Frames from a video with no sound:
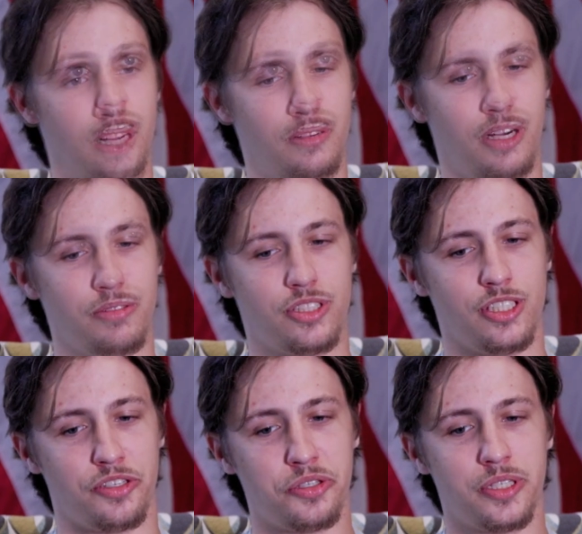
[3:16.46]
I would
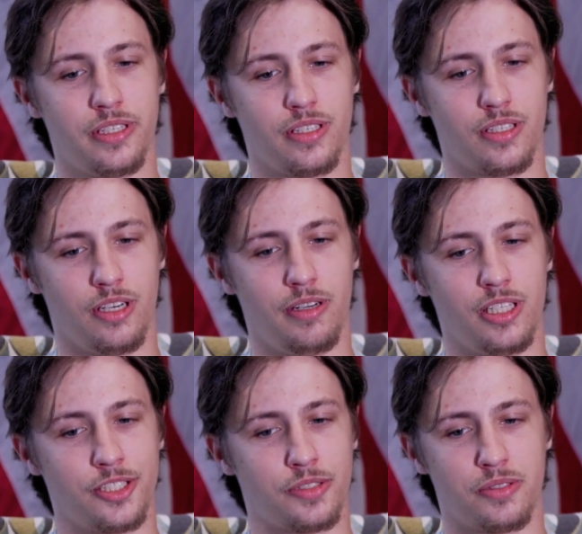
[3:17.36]
say do it.
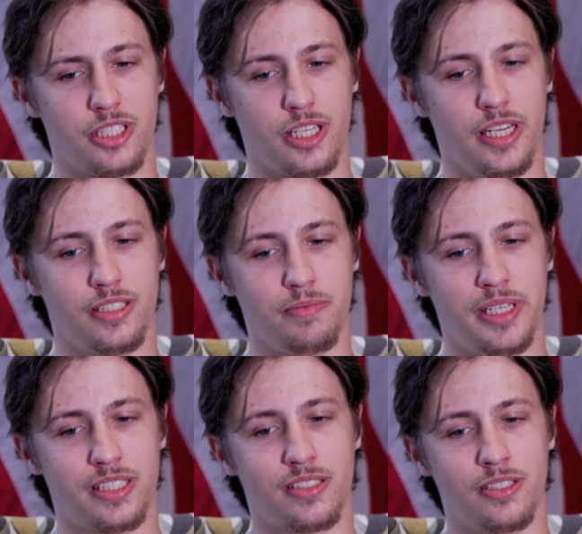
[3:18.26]
It
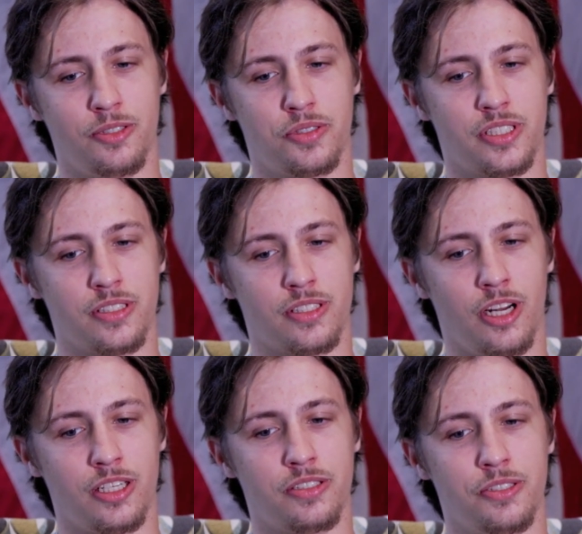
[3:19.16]
makes no sense
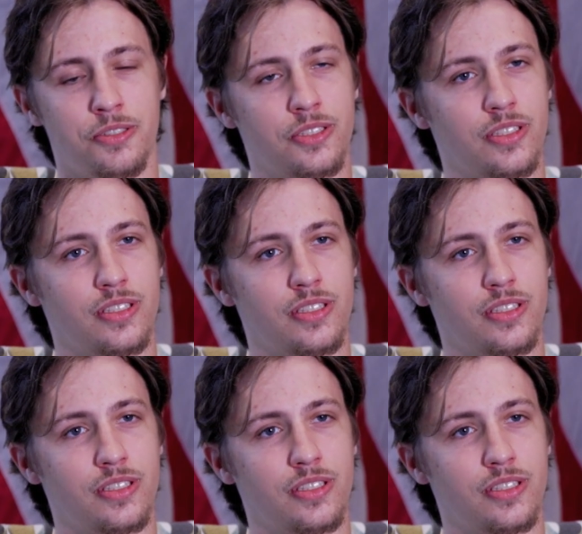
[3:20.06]
not to.